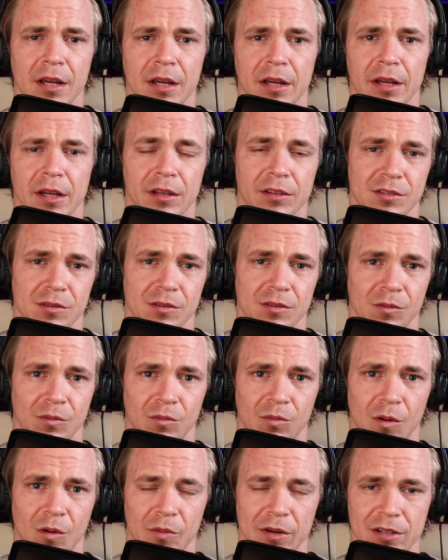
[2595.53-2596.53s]
So
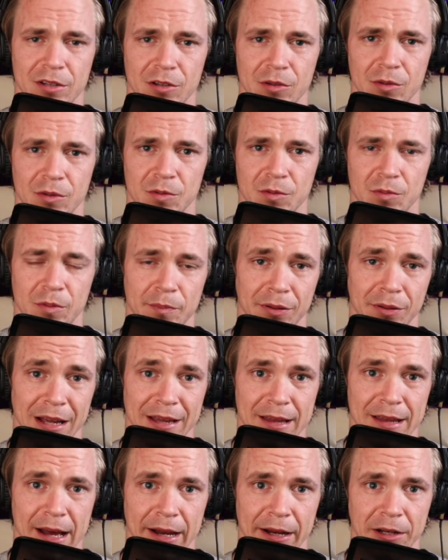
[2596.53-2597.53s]
what we do is we
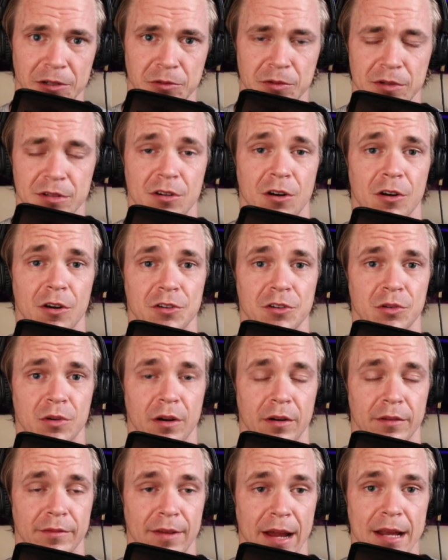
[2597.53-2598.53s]
play that ignorance card to
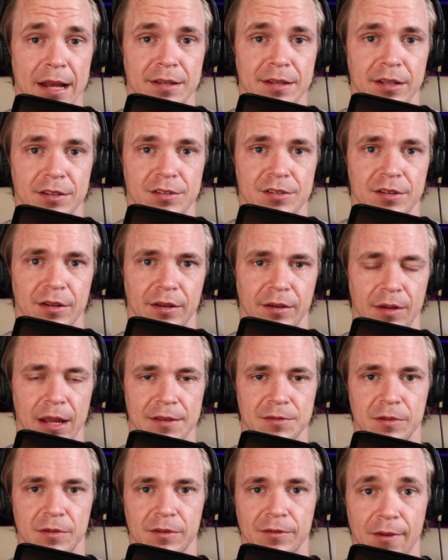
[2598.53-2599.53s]
our advantage, and
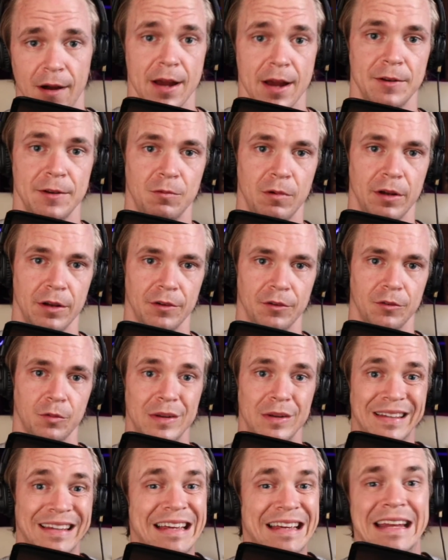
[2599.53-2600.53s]
as we find winners,
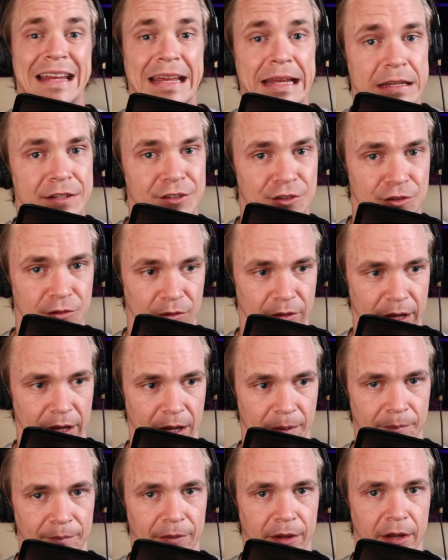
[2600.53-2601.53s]
we lean into
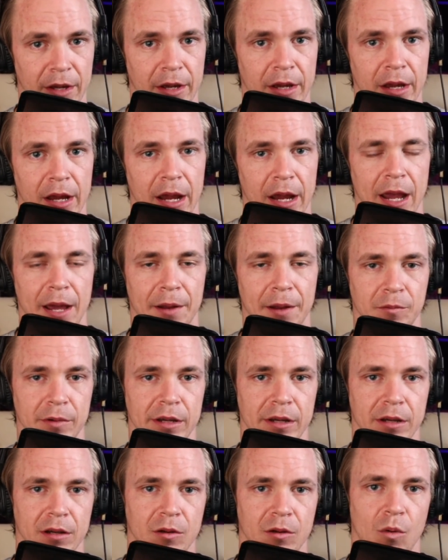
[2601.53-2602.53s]
them and
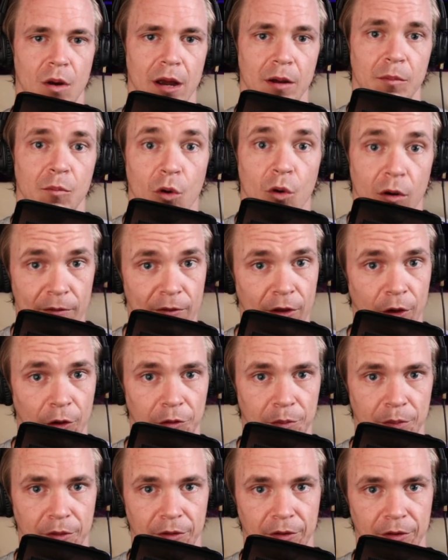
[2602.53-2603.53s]
we acquire more of
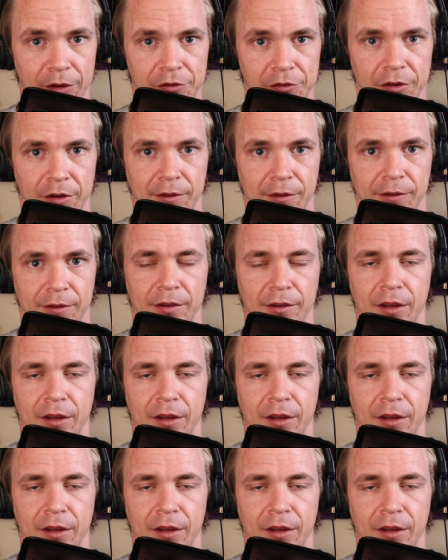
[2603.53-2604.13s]
those positions,